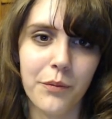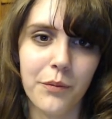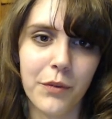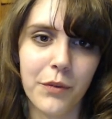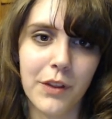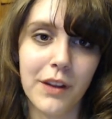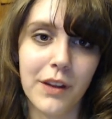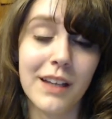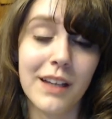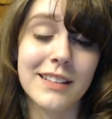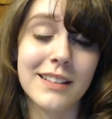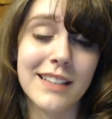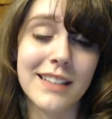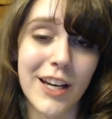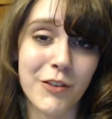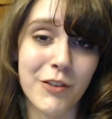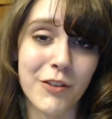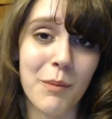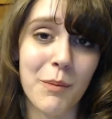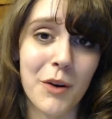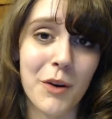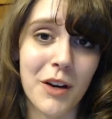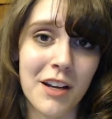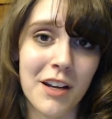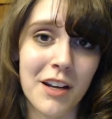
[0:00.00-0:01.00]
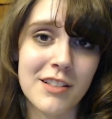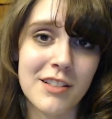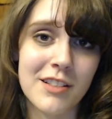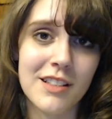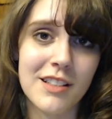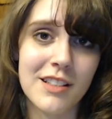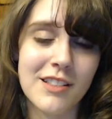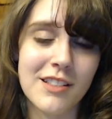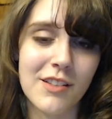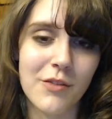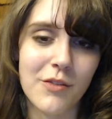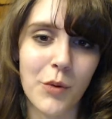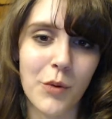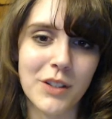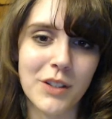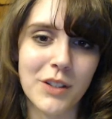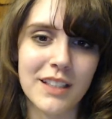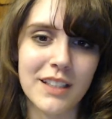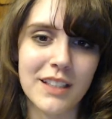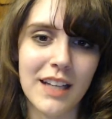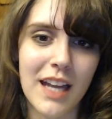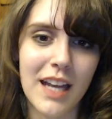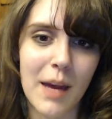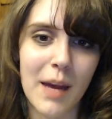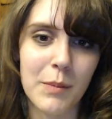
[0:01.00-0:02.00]
the exact repercussions of what's
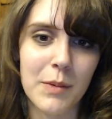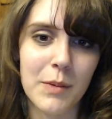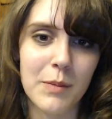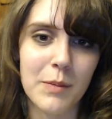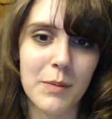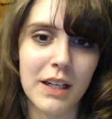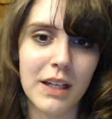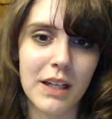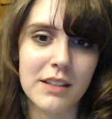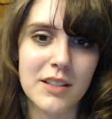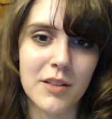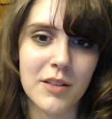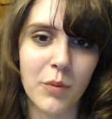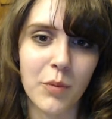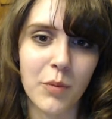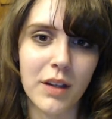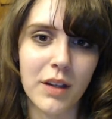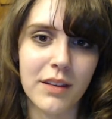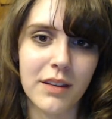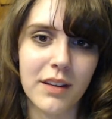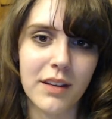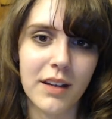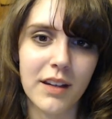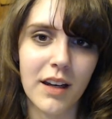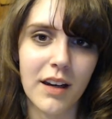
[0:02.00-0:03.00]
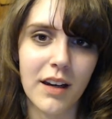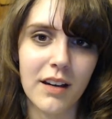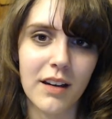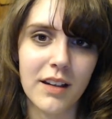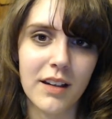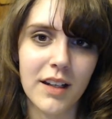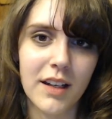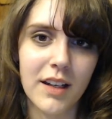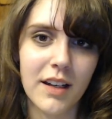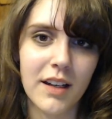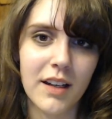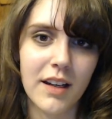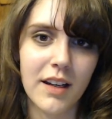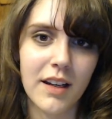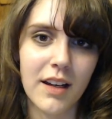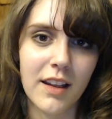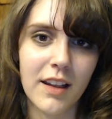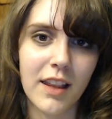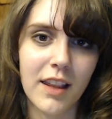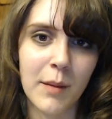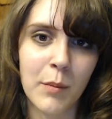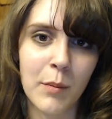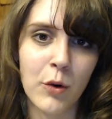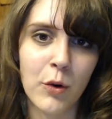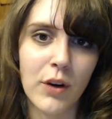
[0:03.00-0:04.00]
going to happen because of what the
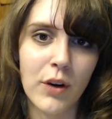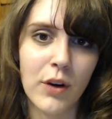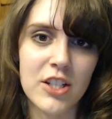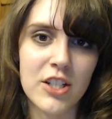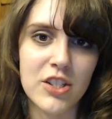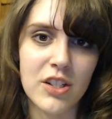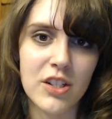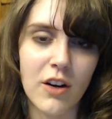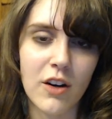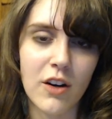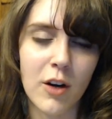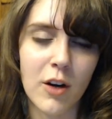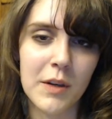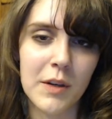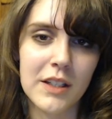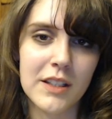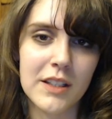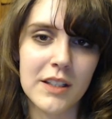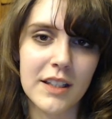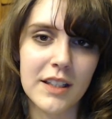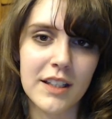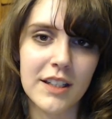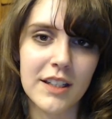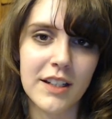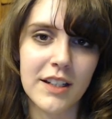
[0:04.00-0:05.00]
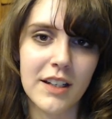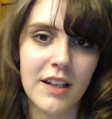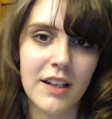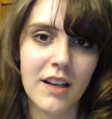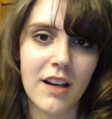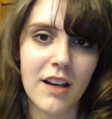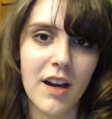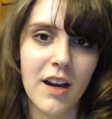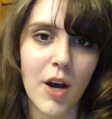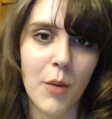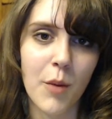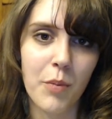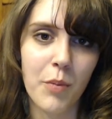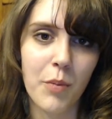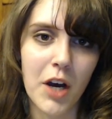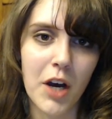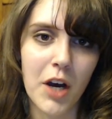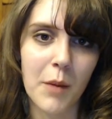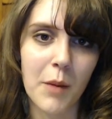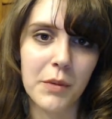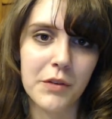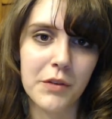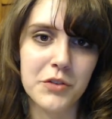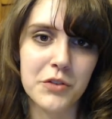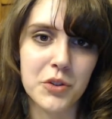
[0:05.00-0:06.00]
Liberation Army did, a
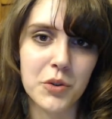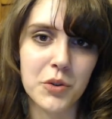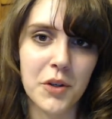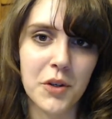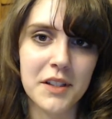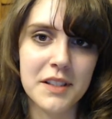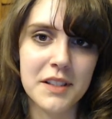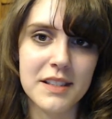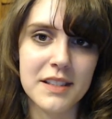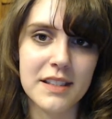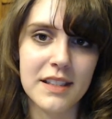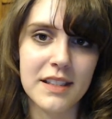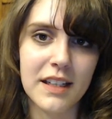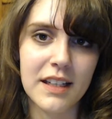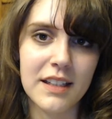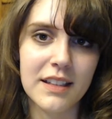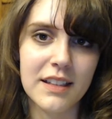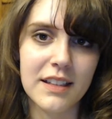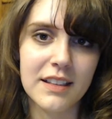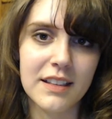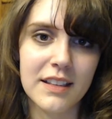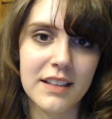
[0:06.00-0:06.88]
bomb of sorts that